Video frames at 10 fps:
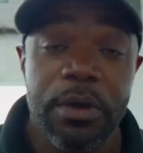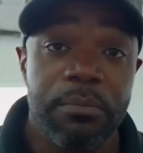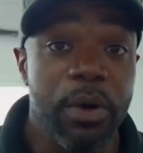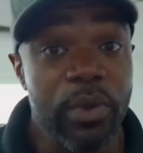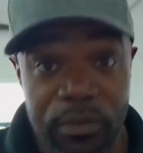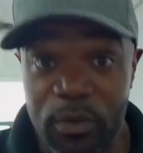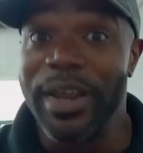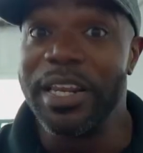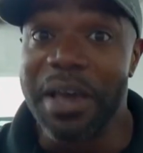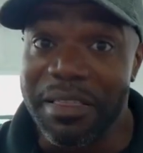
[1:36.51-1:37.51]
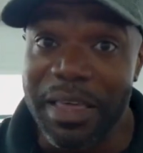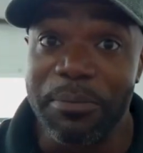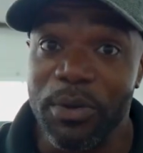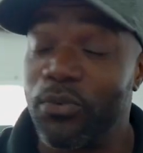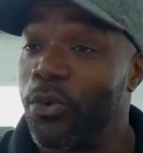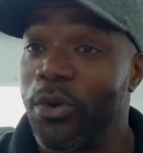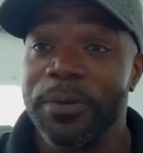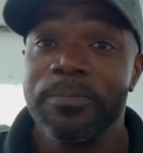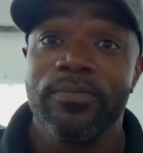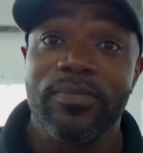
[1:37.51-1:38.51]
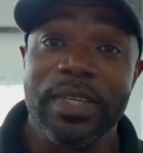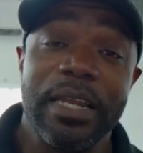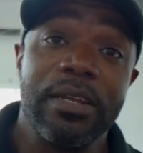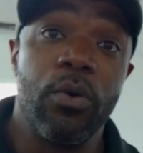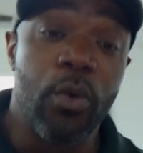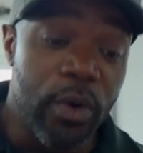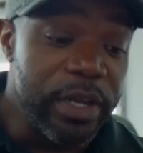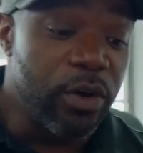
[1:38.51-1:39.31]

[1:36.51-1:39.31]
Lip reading: but we've already done that before, or an